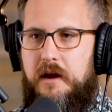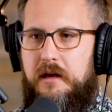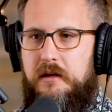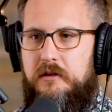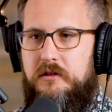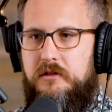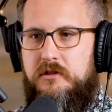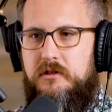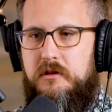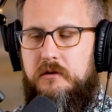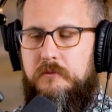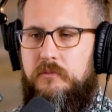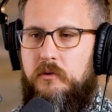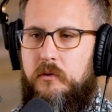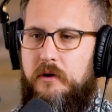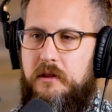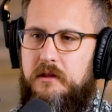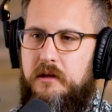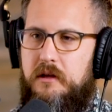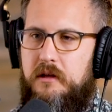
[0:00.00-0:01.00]
Yeah. To a certain
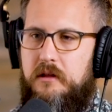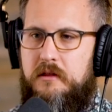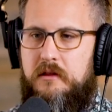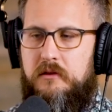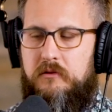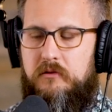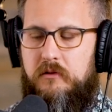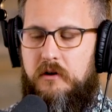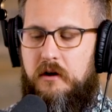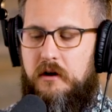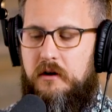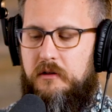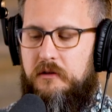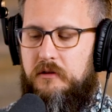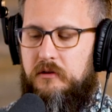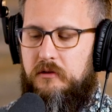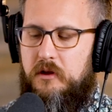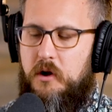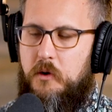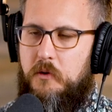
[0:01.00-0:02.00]
point, the the lar-
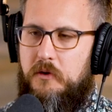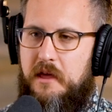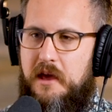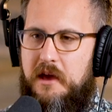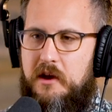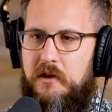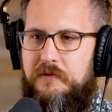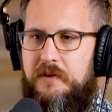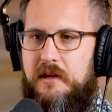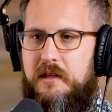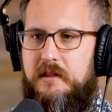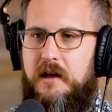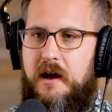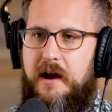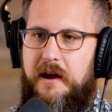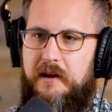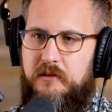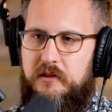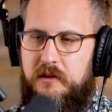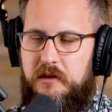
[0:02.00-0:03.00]
the lower the AOV, the
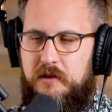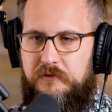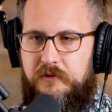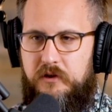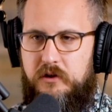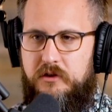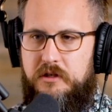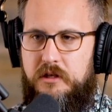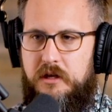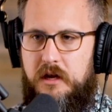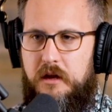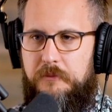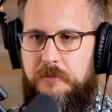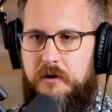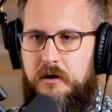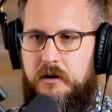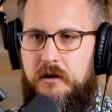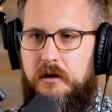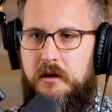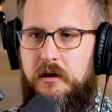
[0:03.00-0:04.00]
higher the conversion
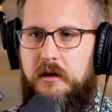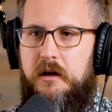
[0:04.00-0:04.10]
number.